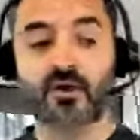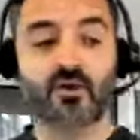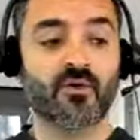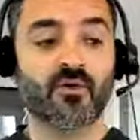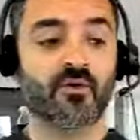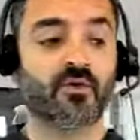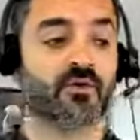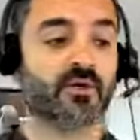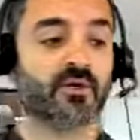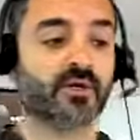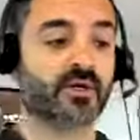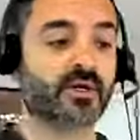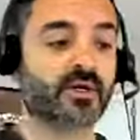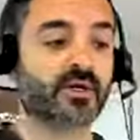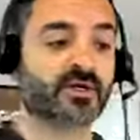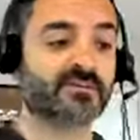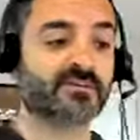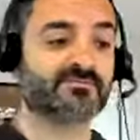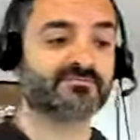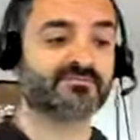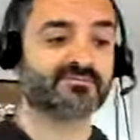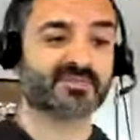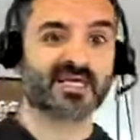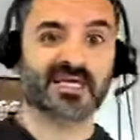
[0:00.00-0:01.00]
or
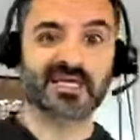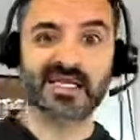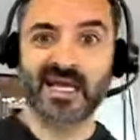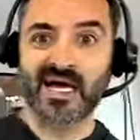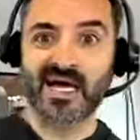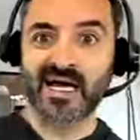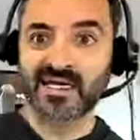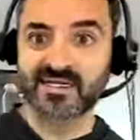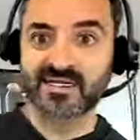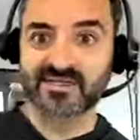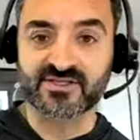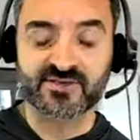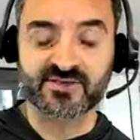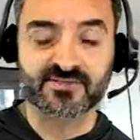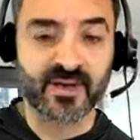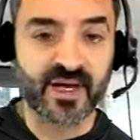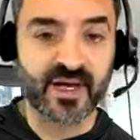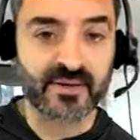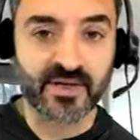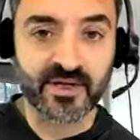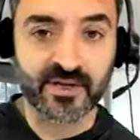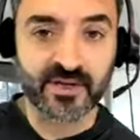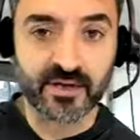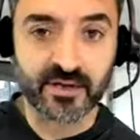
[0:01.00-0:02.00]
clients.
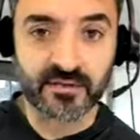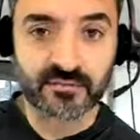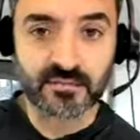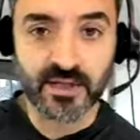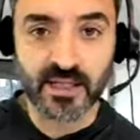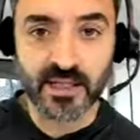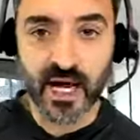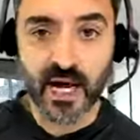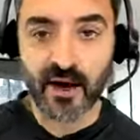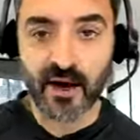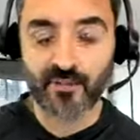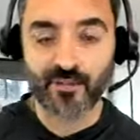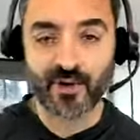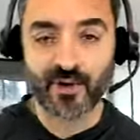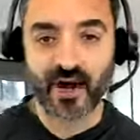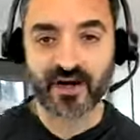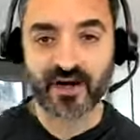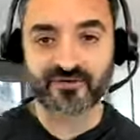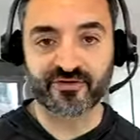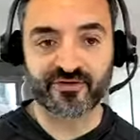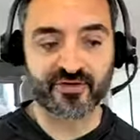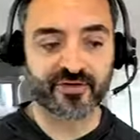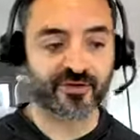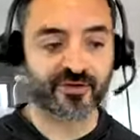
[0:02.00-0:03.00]
Maybe you're a chiropractor,